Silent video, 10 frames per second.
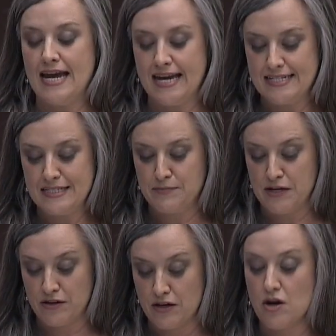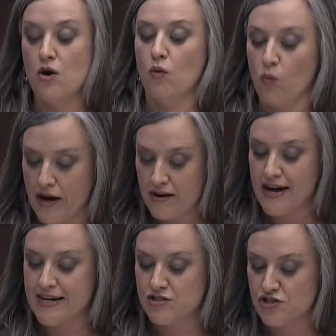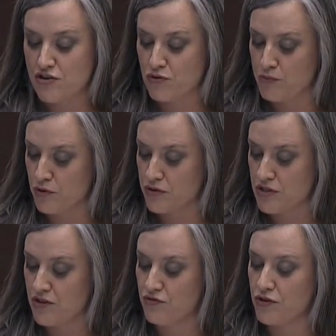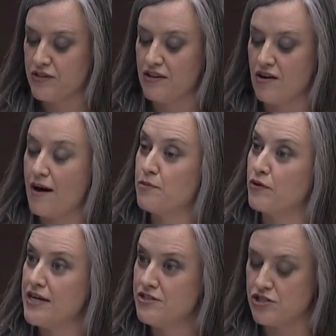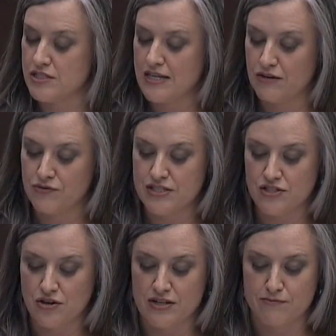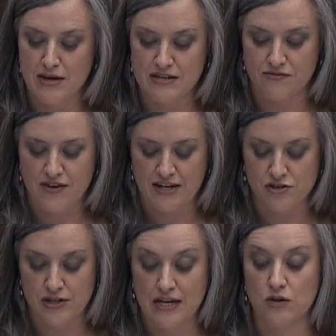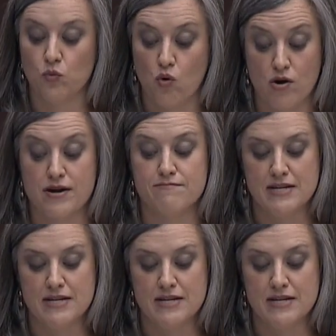And, Speaker, whereas General Motors converted their operations and restarted manufacturing in Warren,